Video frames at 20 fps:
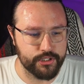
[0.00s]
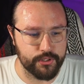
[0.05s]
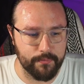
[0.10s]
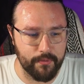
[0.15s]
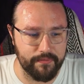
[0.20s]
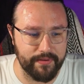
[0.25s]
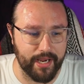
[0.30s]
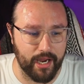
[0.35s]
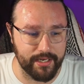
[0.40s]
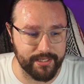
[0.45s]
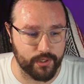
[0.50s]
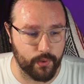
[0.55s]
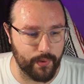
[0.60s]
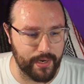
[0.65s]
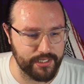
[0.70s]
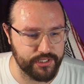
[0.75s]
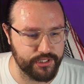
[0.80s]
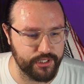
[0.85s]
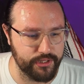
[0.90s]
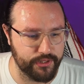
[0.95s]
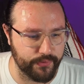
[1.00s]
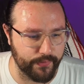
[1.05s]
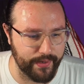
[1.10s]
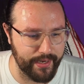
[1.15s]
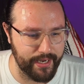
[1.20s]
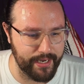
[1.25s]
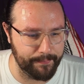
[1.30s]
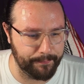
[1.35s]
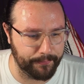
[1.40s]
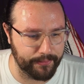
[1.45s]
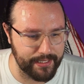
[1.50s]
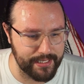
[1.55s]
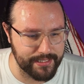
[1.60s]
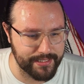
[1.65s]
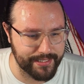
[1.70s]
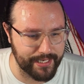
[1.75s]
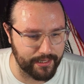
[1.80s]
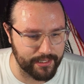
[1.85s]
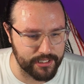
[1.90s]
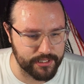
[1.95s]
moving on to question 3, please
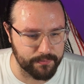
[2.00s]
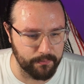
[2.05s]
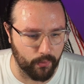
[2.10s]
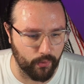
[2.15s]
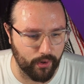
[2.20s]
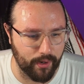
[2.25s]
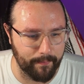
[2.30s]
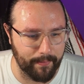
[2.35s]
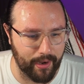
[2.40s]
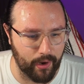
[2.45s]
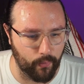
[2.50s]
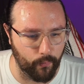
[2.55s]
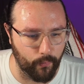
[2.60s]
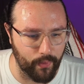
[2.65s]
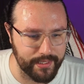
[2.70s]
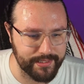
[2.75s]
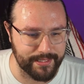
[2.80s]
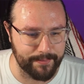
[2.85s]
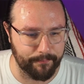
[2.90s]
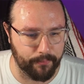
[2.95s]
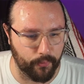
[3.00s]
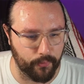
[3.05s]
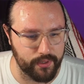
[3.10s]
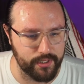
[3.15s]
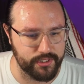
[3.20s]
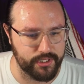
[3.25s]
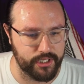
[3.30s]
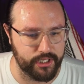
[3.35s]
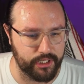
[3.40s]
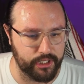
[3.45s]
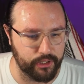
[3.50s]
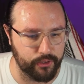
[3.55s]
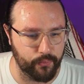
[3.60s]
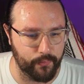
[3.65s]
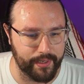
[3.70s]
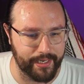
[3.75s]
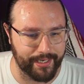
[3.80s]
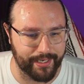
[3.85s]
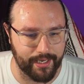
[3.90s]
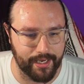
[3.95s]
tell us more about what's important to you
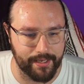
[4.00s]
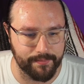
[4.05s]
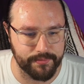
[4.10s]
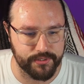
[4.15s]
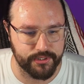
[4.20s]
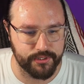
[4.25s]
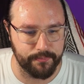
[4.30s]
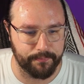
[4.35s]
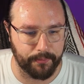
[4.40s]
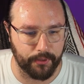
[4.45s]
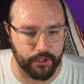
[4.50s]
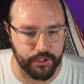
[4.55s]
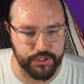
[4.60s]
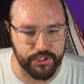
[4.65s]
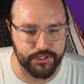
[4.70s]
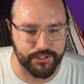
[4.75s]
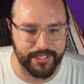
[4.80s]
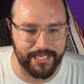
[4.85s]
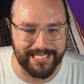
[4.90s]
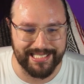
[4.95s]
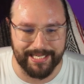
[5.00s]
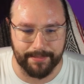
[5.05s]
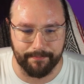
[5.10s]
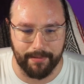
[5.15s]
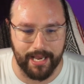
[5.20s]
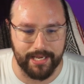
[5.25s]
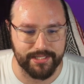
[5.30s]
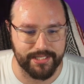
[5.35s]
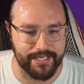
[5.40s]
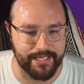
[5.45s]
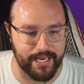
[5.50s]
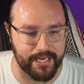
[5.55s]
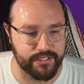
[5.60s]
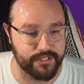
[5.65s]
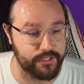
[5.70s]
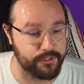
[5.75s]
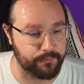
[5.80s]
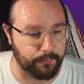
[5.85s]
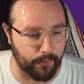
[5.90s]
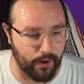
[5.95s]
when it comes to purchasing Tamashii
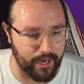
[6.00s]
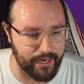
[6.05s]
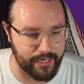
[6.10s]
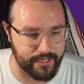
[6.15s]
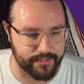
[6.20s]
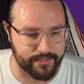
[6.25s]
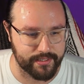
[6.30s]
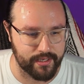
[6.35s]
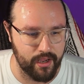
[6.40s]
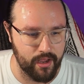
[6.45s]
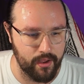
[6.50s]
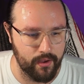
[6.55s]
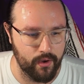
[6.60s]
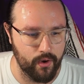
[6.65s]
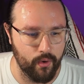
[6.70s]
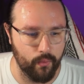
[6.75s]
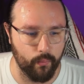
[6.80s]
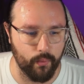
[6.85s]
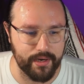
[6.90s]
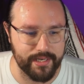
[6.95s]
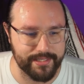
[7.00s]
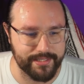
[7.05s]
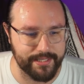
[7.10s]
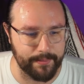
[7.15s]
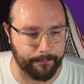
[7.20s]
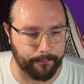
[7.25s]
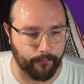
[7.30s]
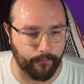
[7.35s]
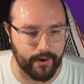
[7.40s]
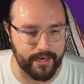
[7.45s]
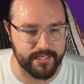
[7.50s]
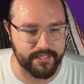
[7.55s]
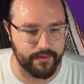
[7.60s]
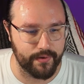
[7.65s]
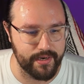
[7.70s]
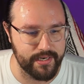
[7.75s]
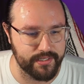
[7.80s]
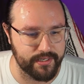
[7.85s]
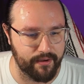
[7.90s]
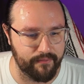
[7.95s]
Nations products. What is the price
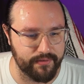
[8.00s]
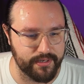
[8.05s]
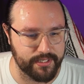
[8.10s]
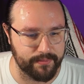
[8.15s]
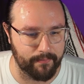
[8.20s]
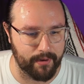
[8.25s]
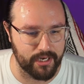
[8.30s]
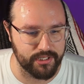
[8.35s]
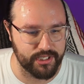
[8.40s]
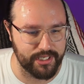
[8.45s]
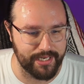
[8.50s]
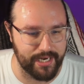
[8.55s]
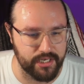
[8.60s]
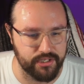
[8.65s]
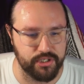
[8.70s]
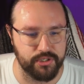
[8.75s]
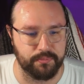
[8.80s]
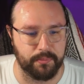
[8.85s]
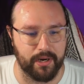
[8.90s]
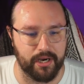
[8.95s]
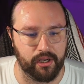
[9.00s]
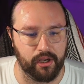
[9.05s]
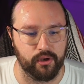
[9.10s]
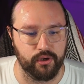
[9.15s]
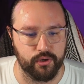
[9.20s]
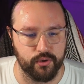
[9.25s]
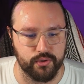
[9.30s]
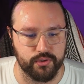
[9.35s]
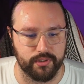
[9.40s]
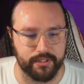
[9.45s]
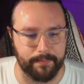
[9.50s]
range of a Tamashii Nations product you usually